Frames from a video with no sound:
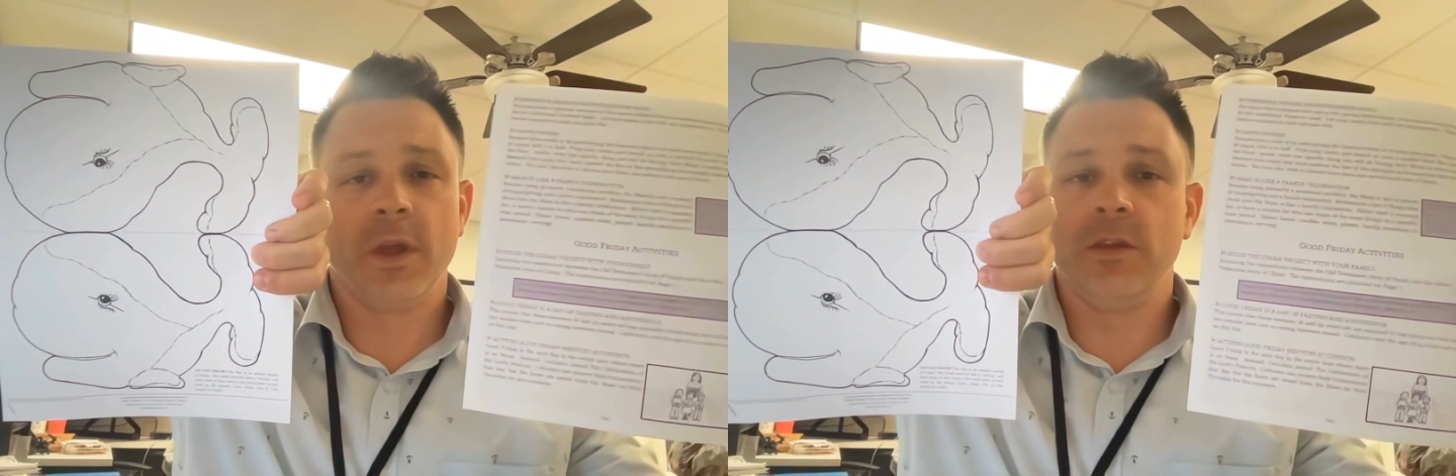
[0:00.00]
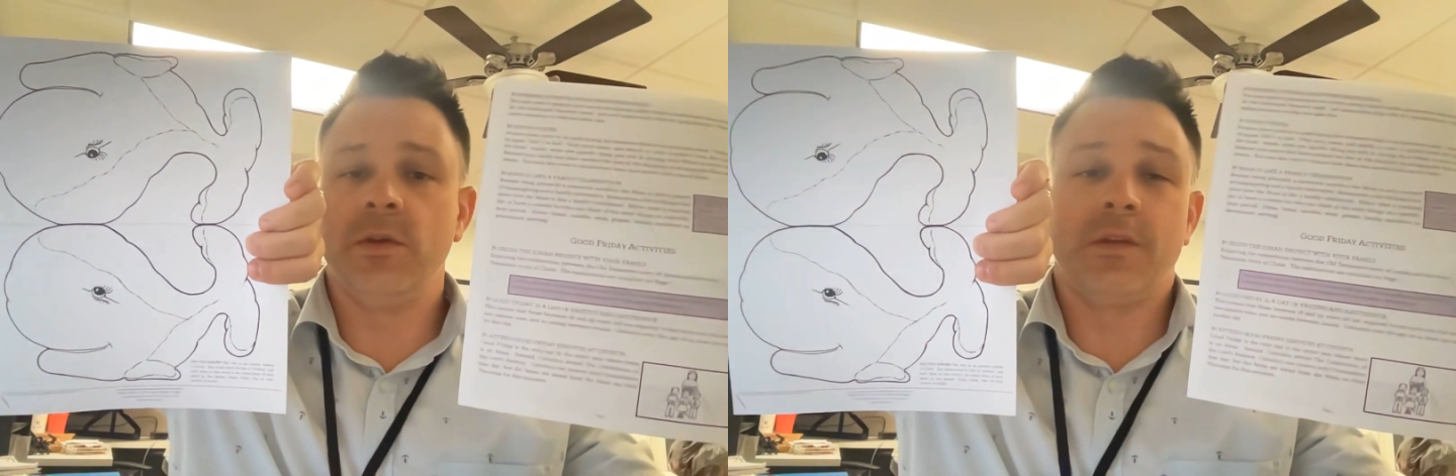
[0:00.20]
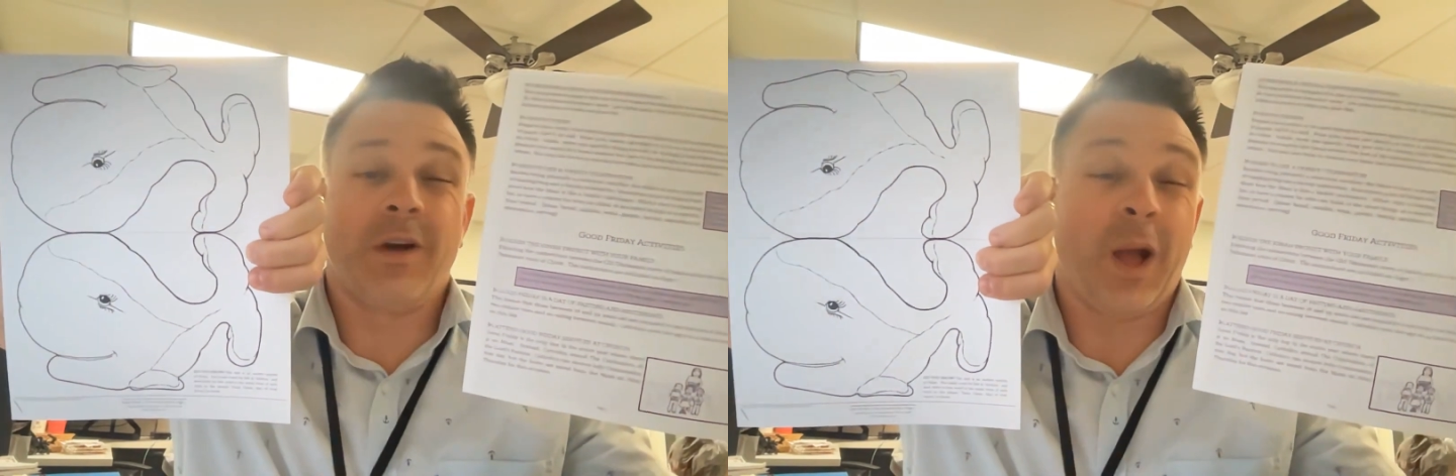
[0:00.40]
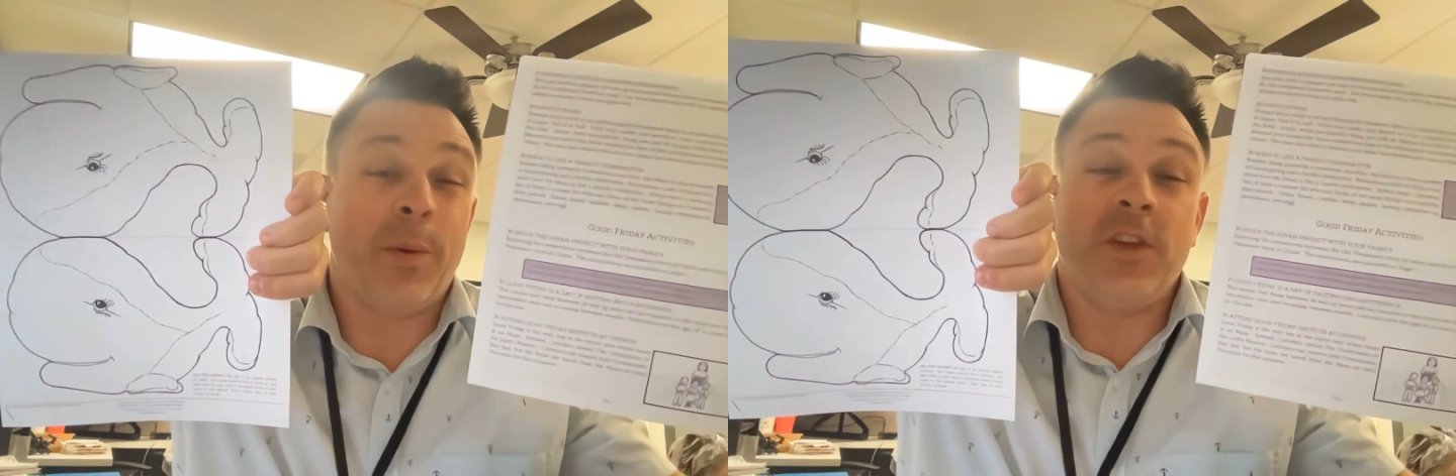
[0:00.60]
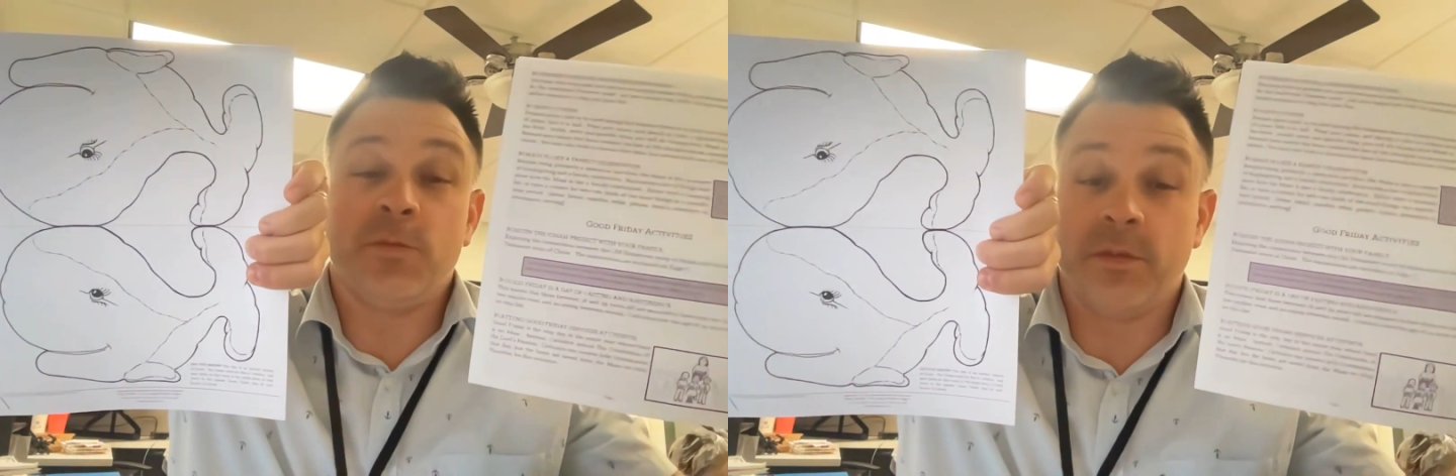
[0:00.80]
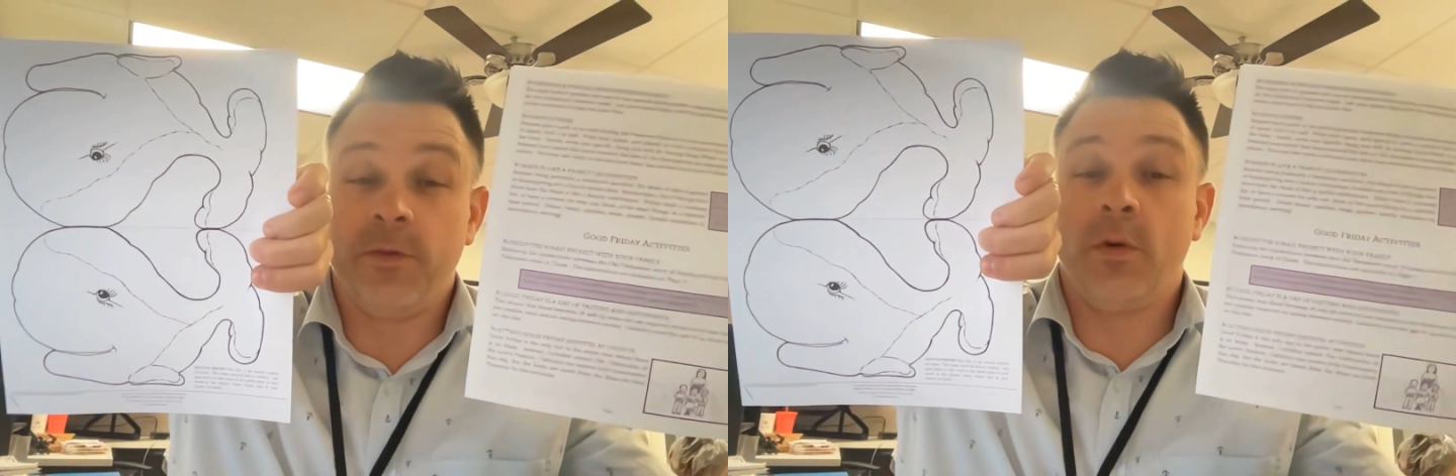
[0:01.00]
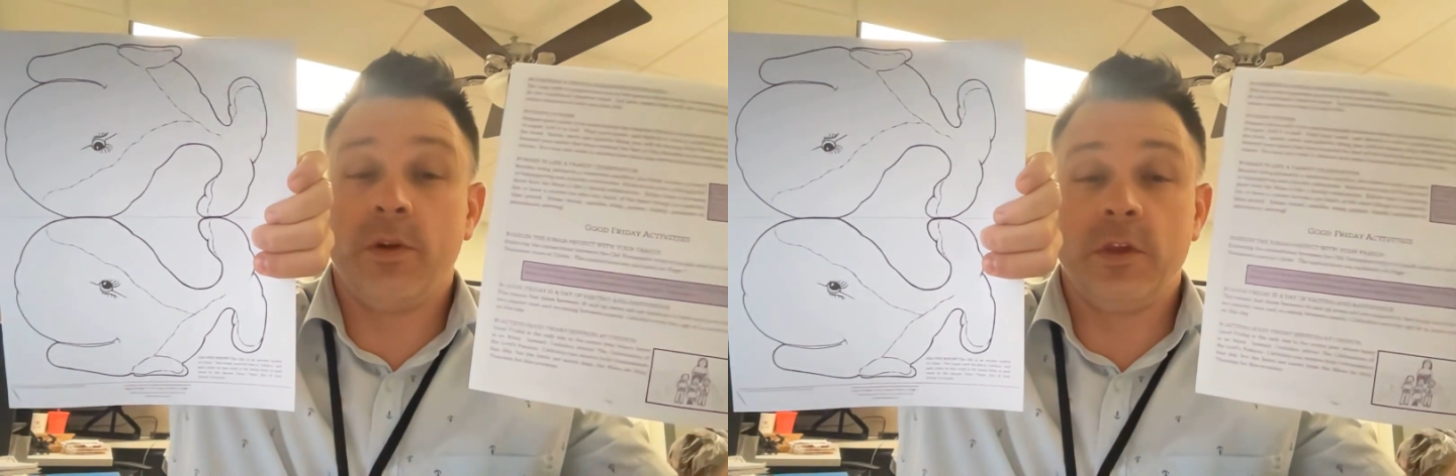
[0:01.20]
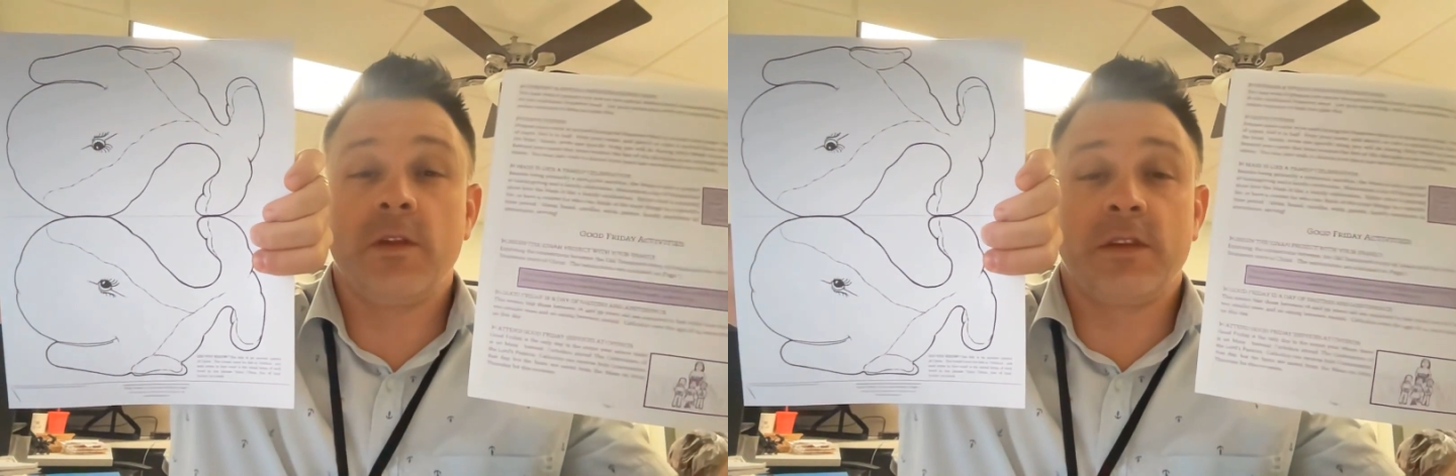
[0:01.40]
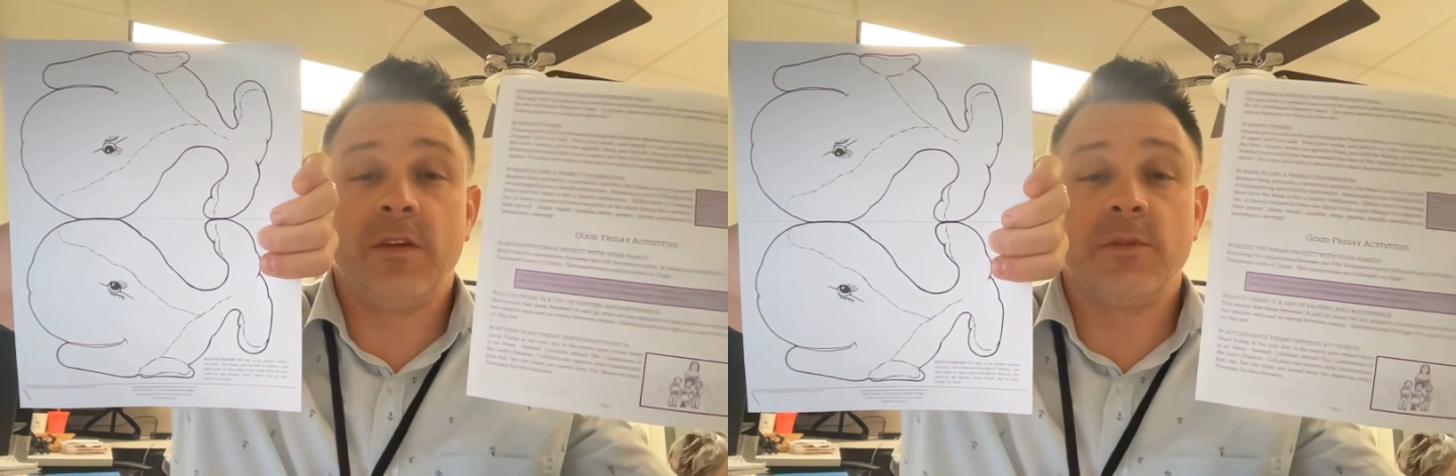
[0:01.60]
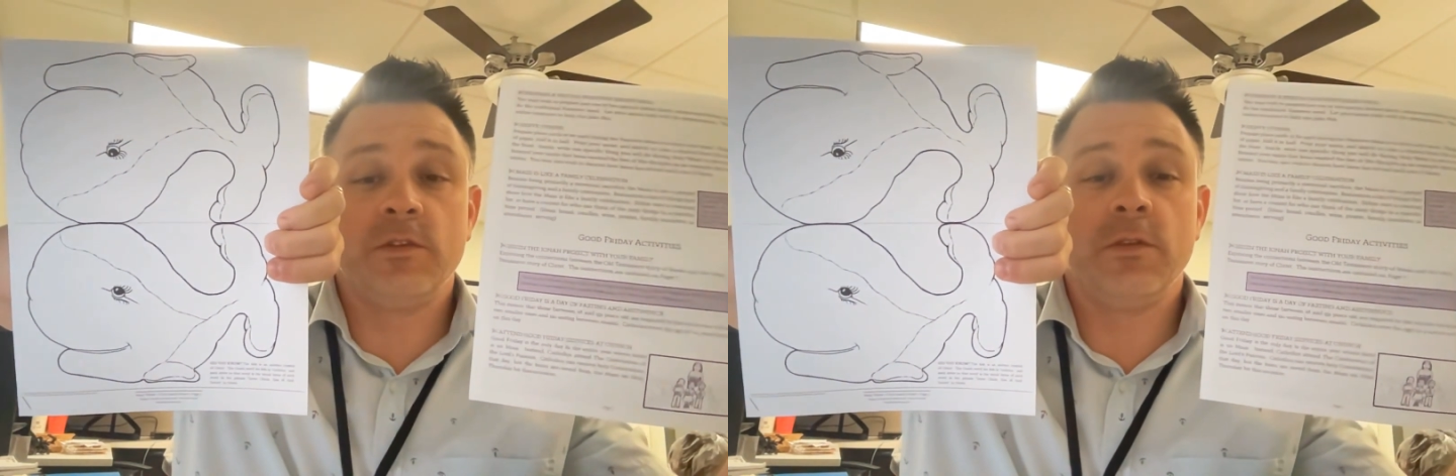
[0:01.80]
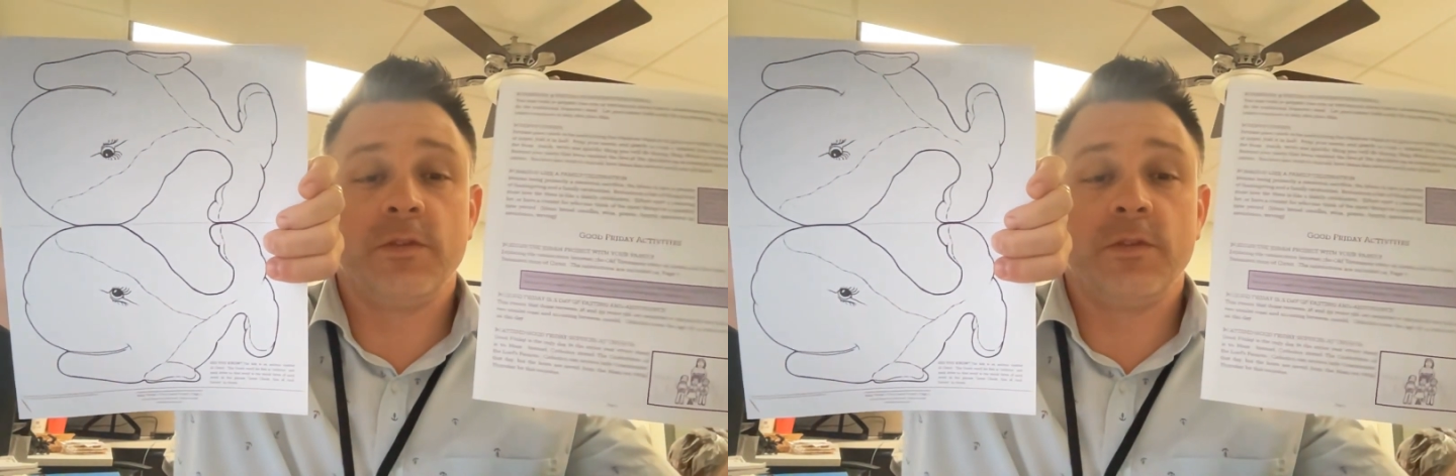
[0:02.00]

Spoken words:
You could talk about these before. You could save them to do